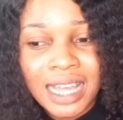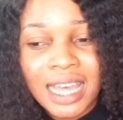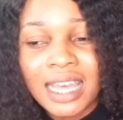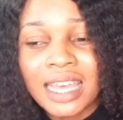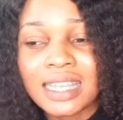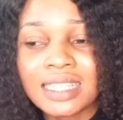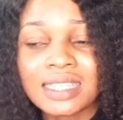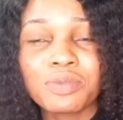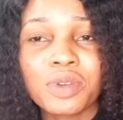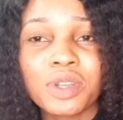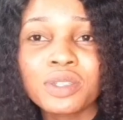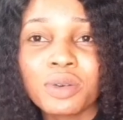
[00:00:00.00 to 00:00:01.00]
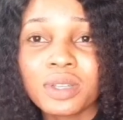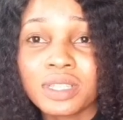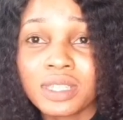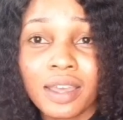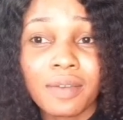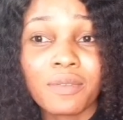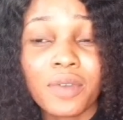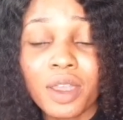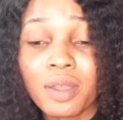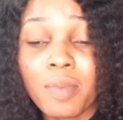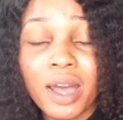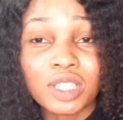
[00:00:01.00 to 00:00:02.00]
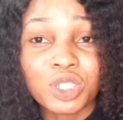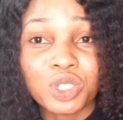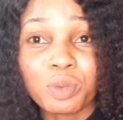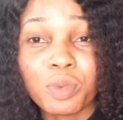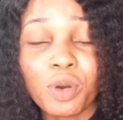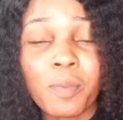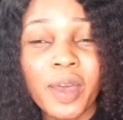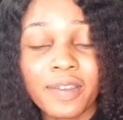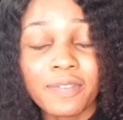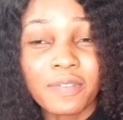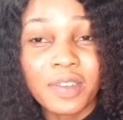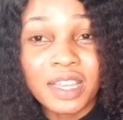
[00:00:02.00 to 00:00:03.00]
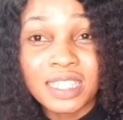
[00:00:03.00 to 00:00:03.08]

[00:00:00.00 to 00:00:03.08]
it really does a very bad job on my face.